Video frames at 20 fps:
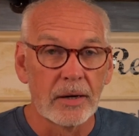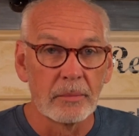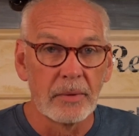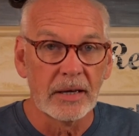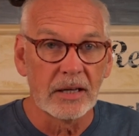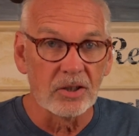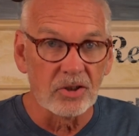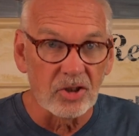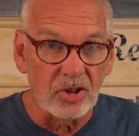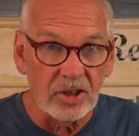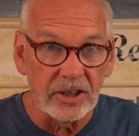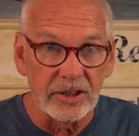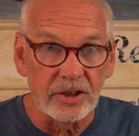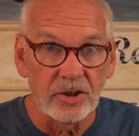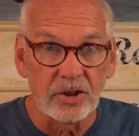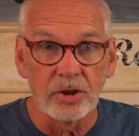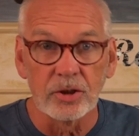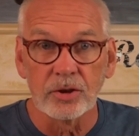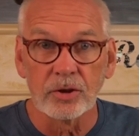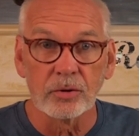make a
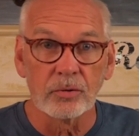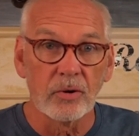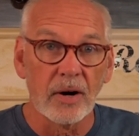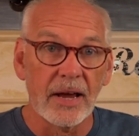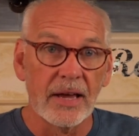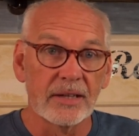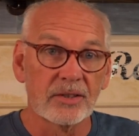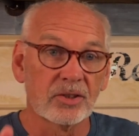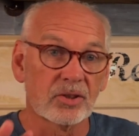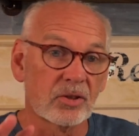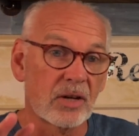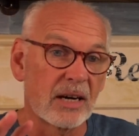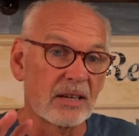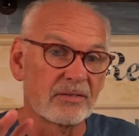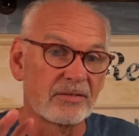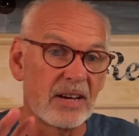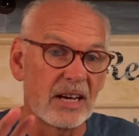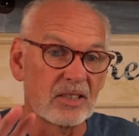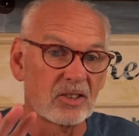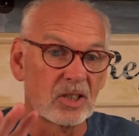citizen's arrest, trying
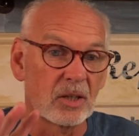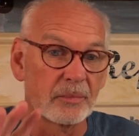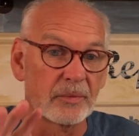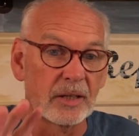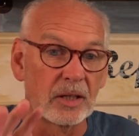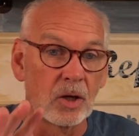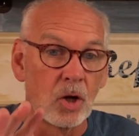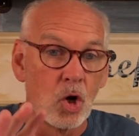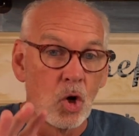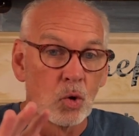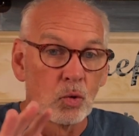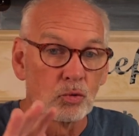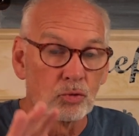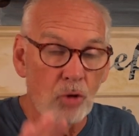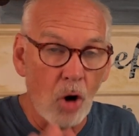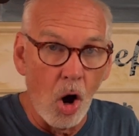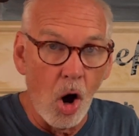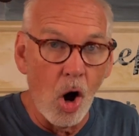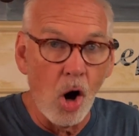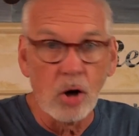to find something
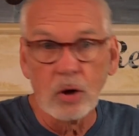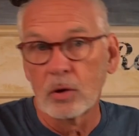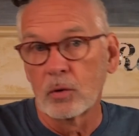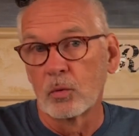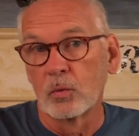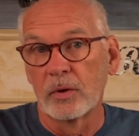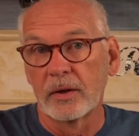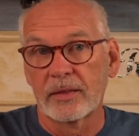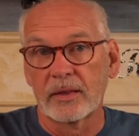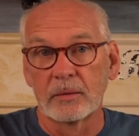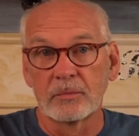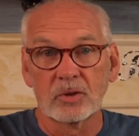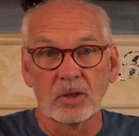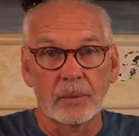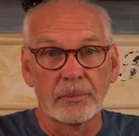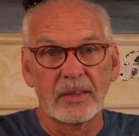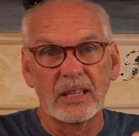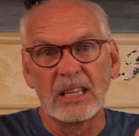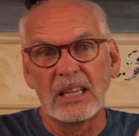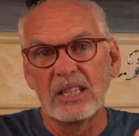wrong with him,
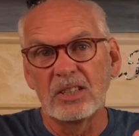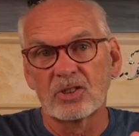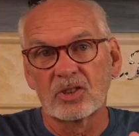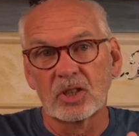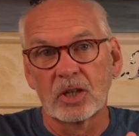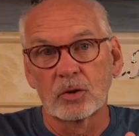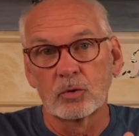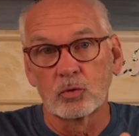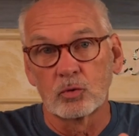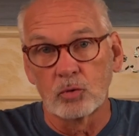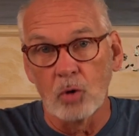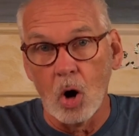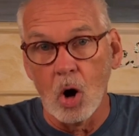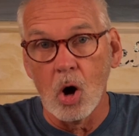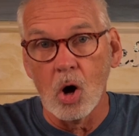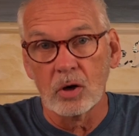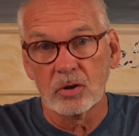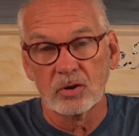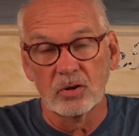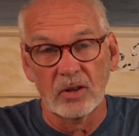something he's done
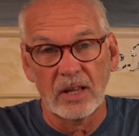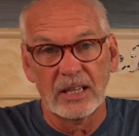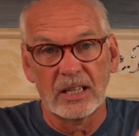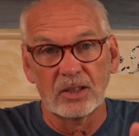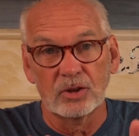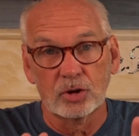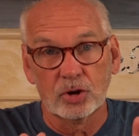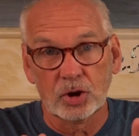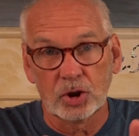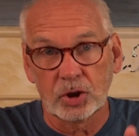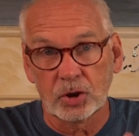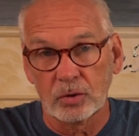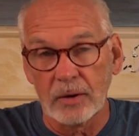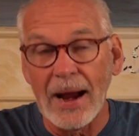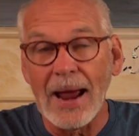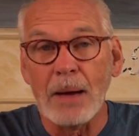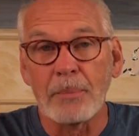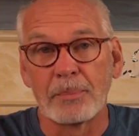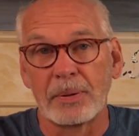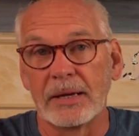wrong so they can
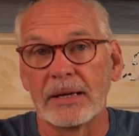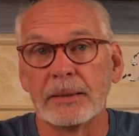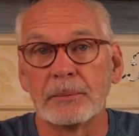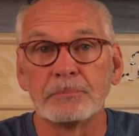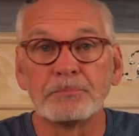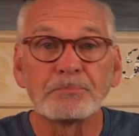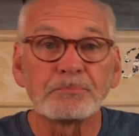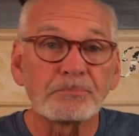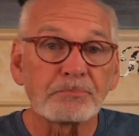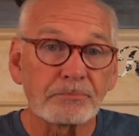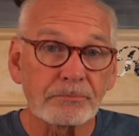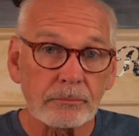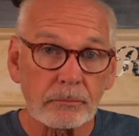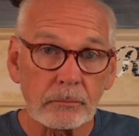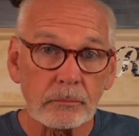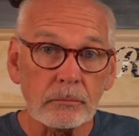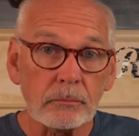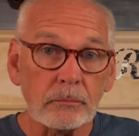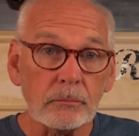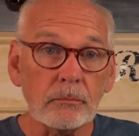trap him,
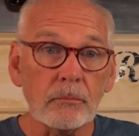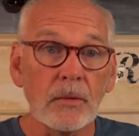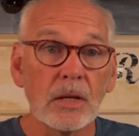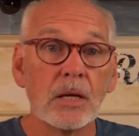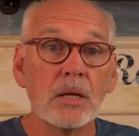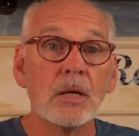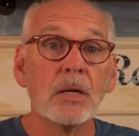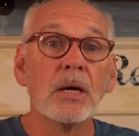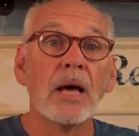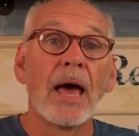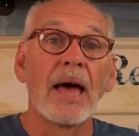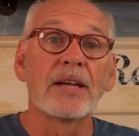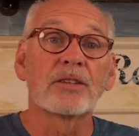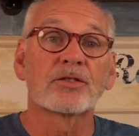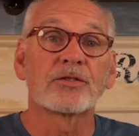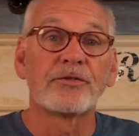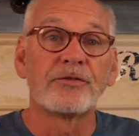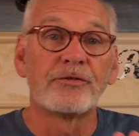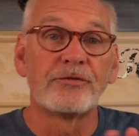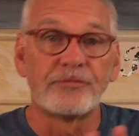
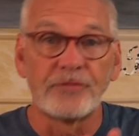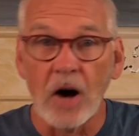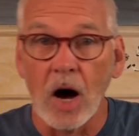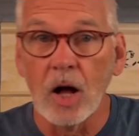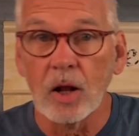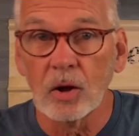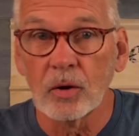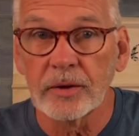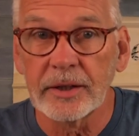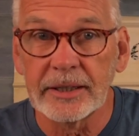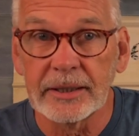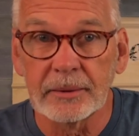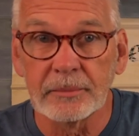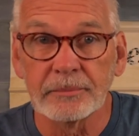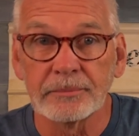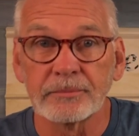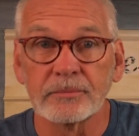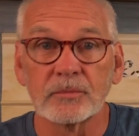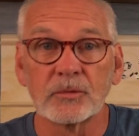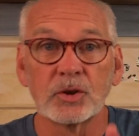has followed
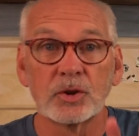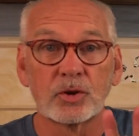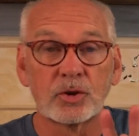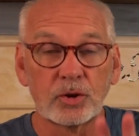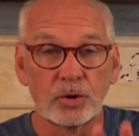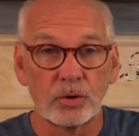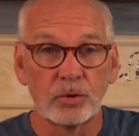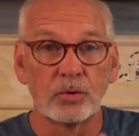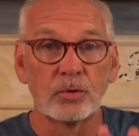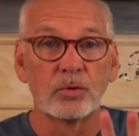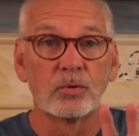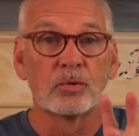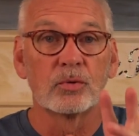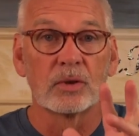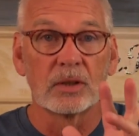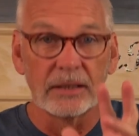him to